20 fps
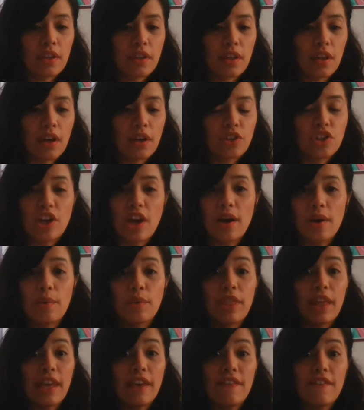
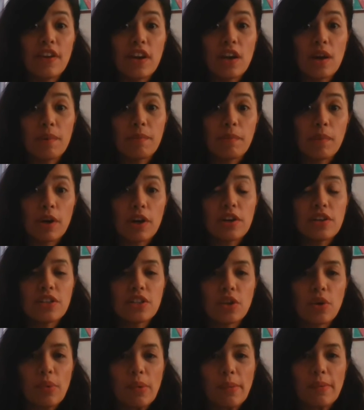the even numbers,
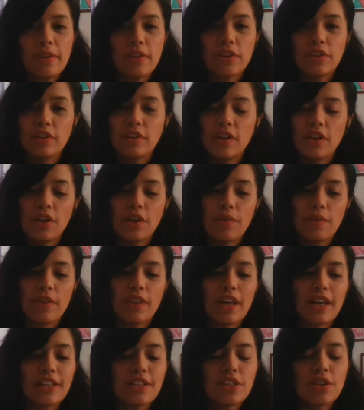so we will continue with that.